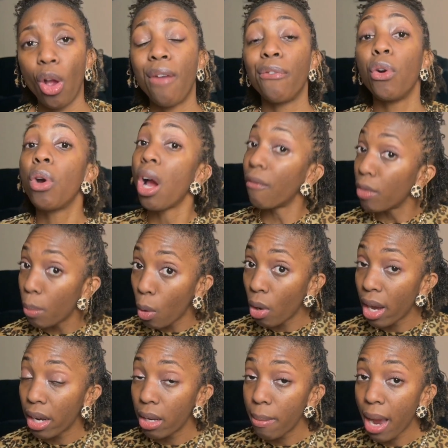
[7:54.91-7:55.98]
I feel comfortable
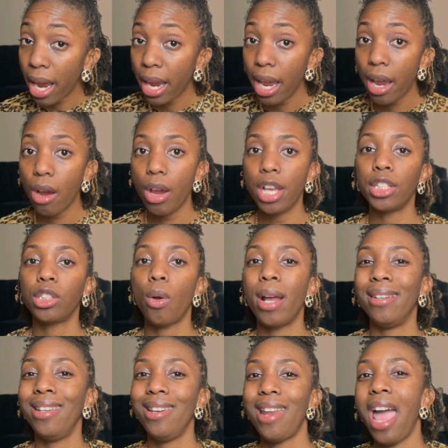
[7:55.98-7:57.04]
cutting my hair, and so I
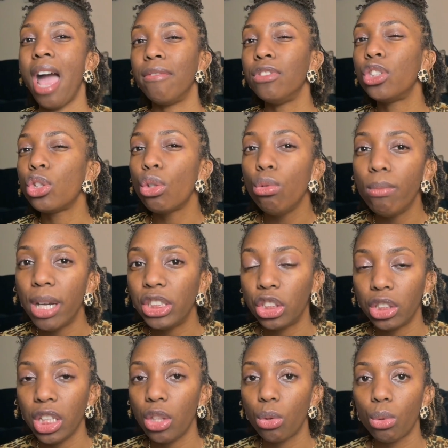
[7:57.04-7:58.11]
didn't have too much
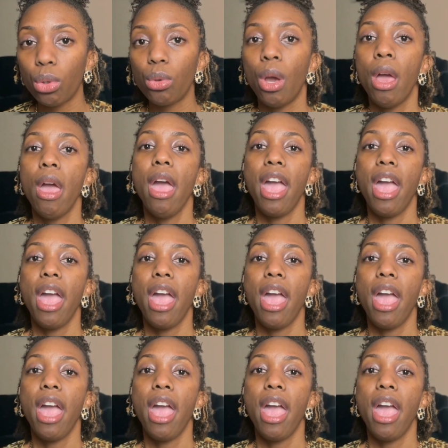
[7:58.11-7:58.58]
see-through